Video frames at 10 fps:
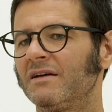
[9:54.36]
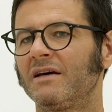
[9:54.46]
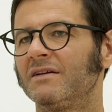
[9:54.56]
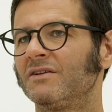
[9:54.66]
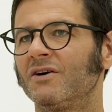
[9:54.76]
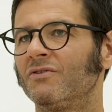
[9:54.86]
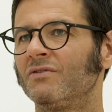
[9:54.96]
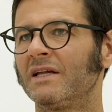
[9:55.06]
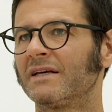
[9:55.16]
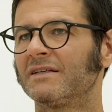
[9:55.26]
I don't know,
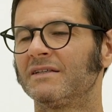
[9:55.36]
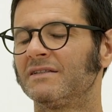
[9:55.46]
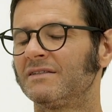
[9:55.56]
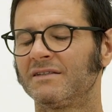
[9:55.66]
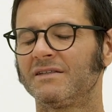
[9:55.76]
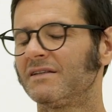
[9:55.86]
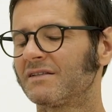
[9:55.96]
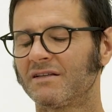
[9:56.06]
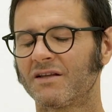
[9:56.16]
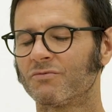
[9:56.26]
like
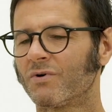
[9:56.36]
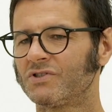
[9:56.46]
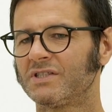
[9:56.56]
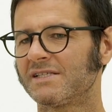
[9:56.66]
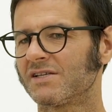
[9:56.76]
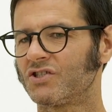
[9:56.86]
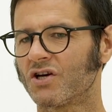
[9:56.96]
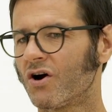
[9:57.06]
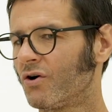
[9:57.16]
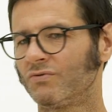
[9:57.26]
they watch it as a
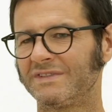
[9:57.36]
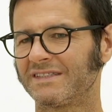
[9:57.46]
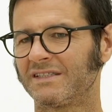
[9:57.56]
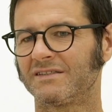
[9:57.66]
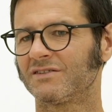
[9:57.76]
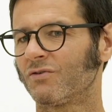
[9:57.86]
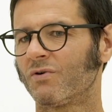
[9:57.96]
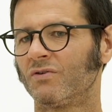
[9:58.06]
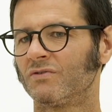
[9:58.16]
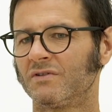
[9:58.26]
shows and so
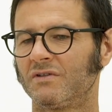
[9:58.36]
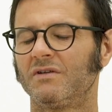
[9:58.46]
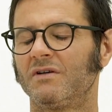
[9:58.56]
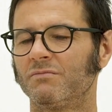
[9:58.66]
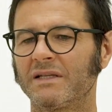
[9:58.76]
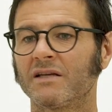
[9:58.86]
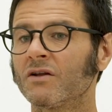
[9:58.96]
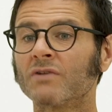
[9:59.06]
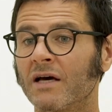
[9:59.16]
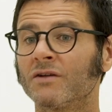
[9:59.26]
on. But I
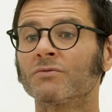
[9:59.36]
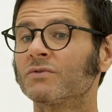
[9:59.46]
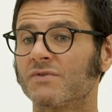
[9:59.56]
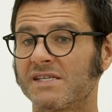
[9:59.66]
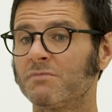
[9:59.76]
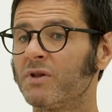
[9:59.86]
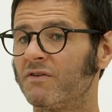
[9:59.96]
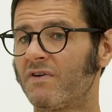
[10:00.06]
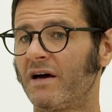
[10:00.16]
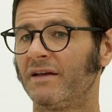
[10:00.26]
don't want to
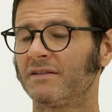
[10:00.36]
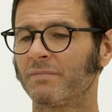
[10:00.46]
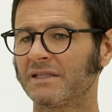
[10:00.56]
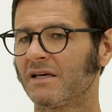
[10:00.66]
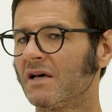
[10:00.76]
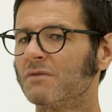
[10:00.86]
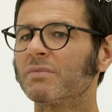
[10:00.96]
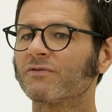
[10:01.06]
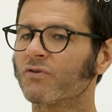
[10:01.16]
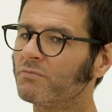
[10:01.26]
simplify it.
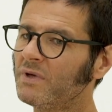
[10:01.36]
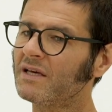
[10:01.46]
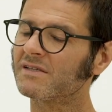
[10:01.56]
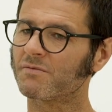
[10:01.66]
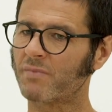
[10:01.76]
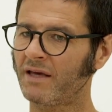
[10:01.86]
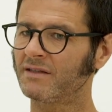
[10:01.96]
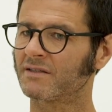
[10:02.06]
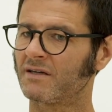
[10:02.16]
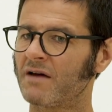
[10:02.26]
But for me as a
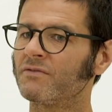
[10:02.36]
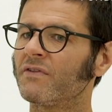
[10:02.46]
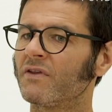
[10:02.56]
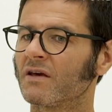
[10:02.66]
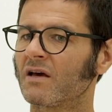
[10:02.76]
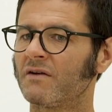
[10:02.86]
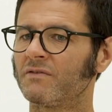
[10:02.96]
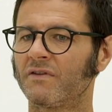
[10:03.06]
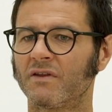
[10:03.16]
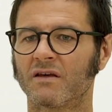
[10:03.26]
painter, everything
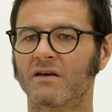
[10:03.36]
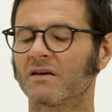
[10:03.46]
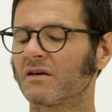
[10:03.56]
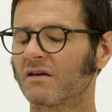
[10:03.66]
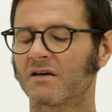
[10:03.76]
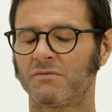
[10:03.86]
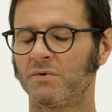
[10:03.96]
can